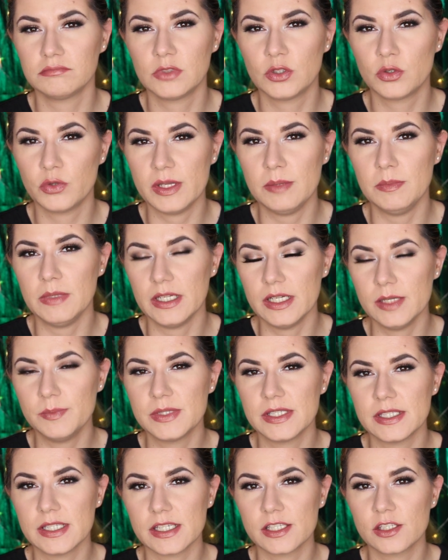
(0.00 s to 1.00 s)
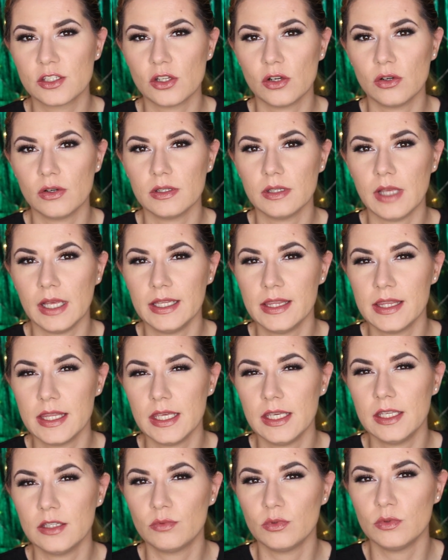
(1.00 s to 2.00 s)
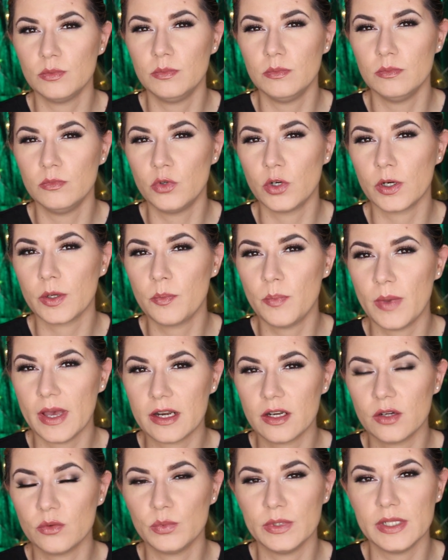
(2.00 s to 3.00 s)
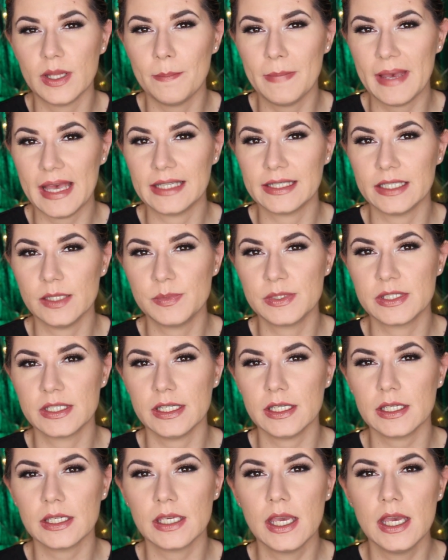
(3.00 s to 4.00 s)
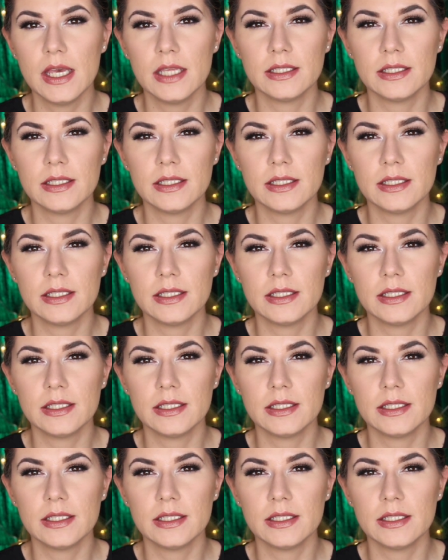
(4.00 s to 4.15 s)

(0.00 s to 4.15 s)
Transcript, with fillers: creamy lipstick so I think it would work better with a matte lipstick